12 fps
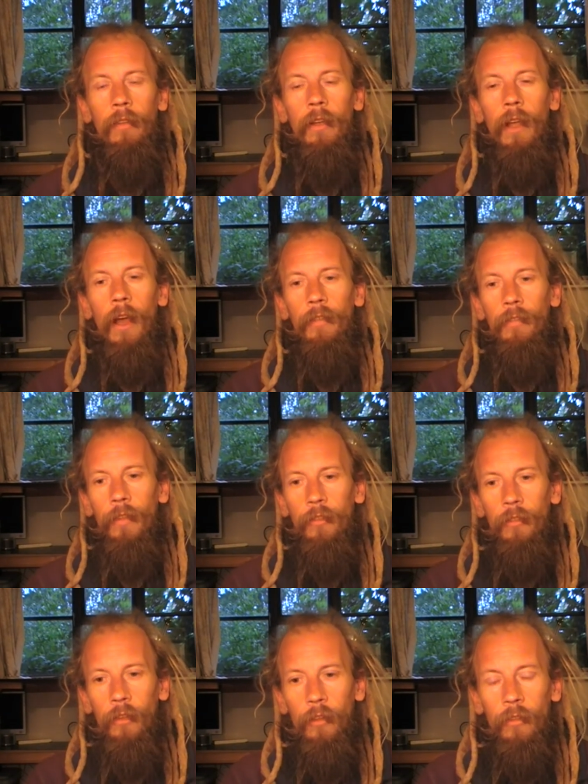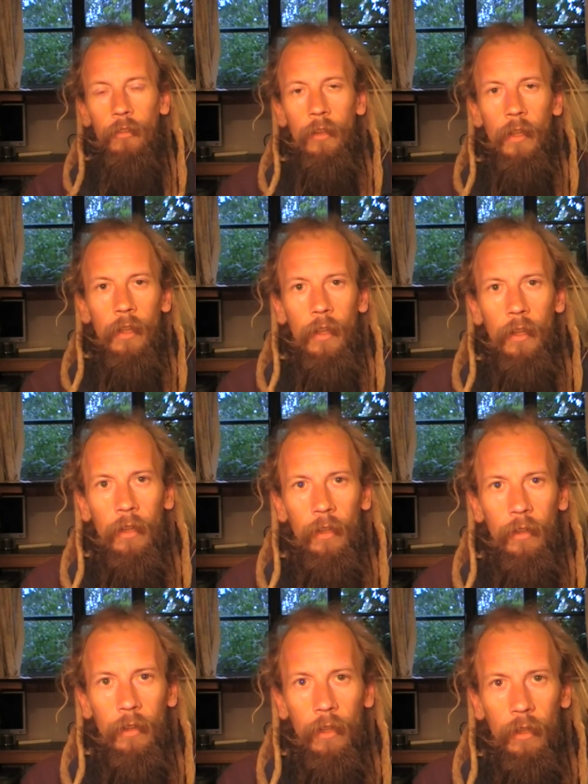life is just
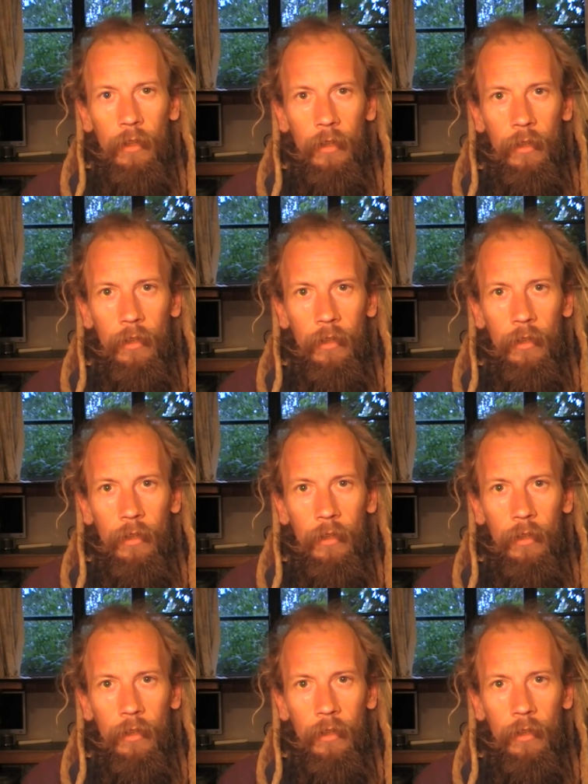the